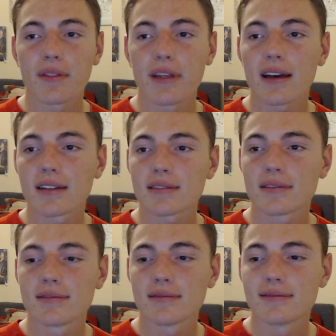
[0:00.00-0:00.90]
that,
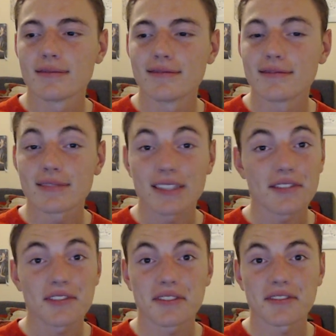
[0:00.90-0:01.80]
I
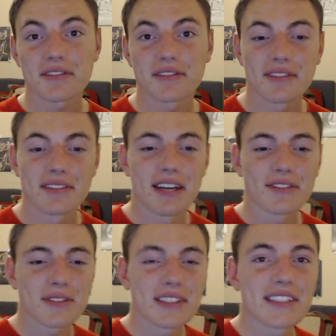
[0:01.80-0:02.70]
guess just
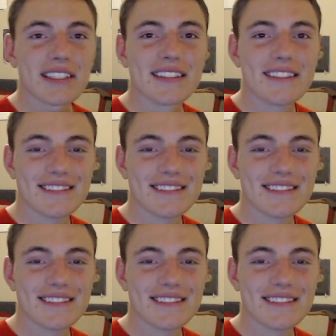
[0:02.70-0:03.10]
have a great day.